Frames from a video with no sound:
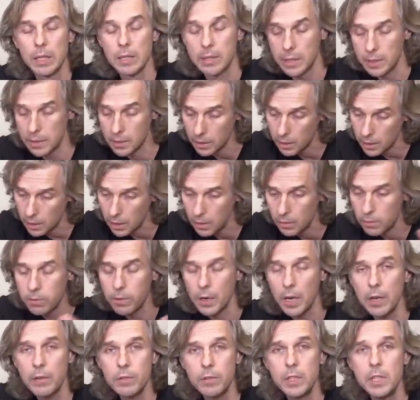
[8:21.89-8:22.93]
That
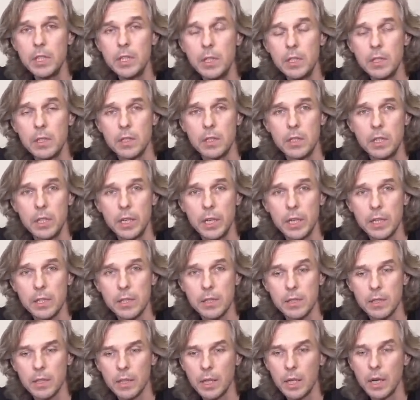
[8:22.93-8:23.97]
5D
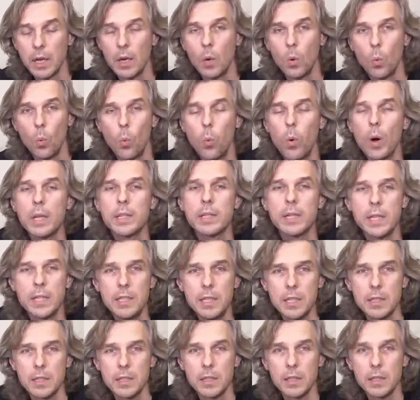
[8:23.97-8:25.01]
DS, what they
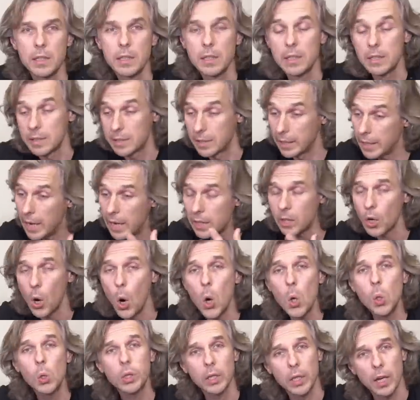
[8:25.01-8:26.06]
did, they got
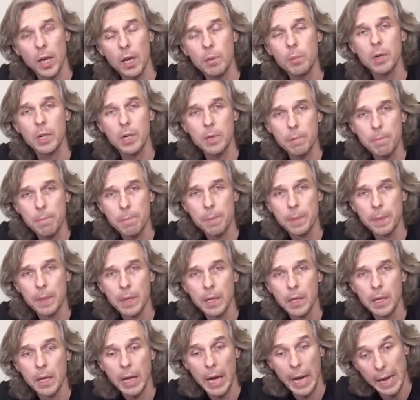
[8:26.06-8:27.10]
old camera
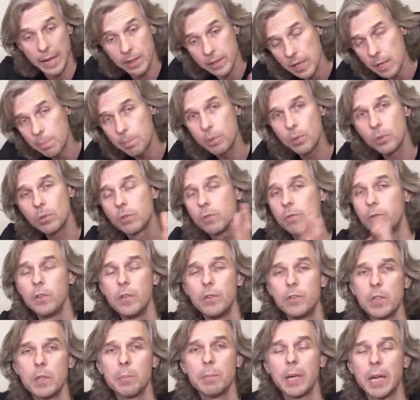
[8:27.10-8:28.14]
and they put
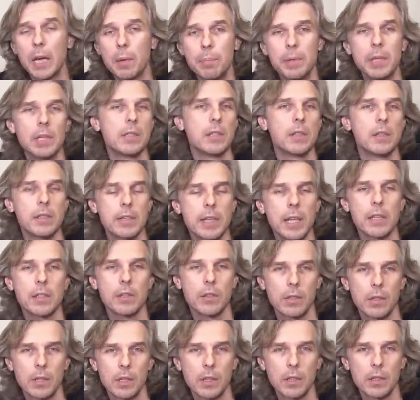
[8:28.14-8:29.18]
50 megapixel
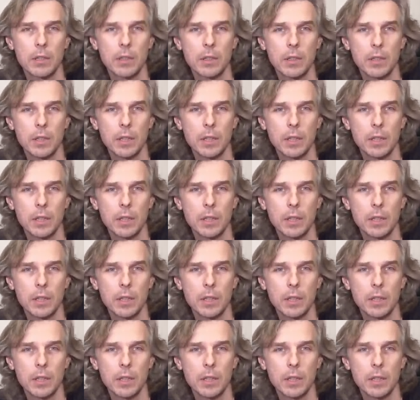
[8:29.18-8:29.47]
sensor in it.